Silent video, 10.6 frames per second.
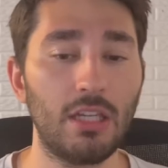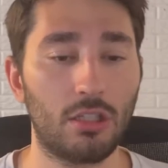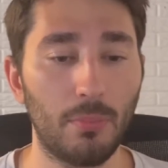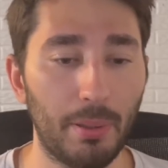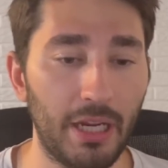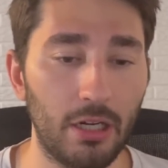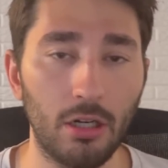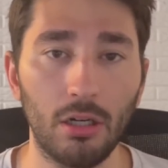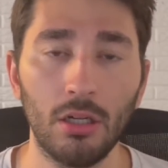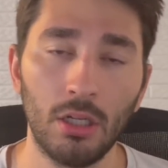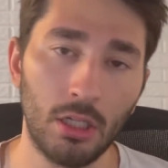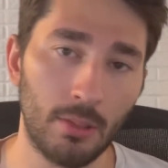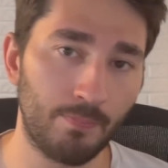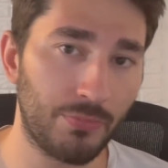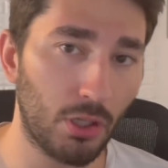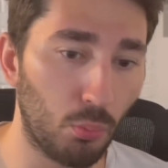compare
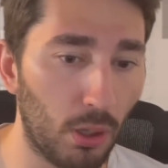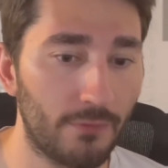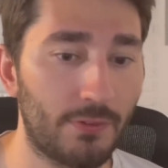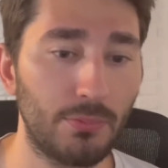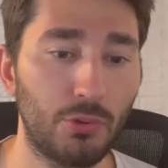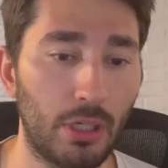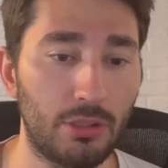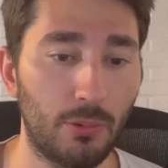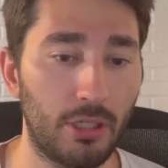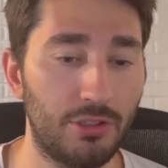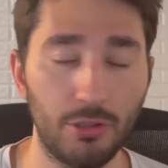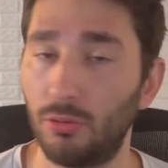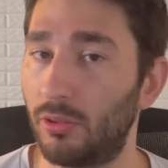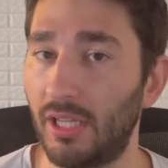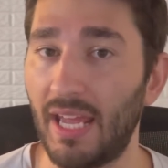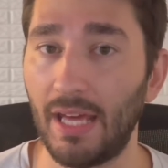what from 2022
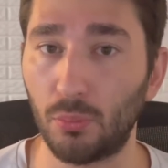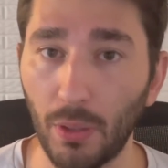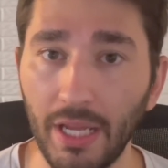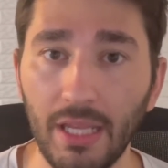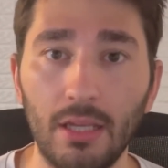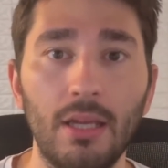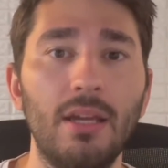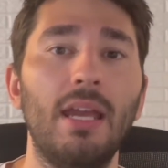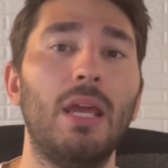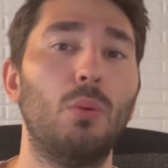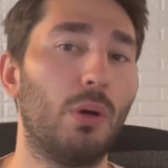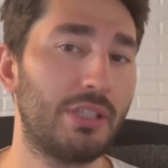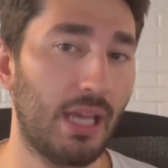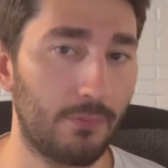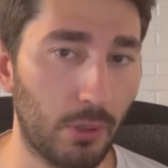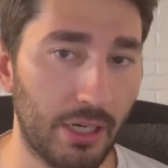they had right and what they
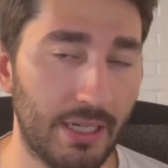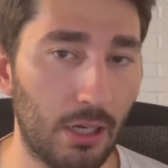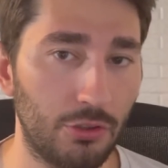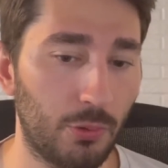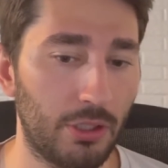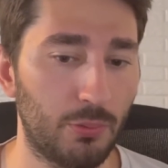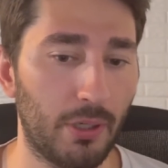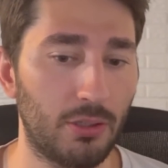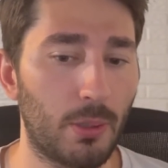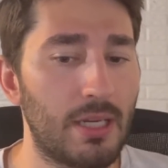have right now in 2023.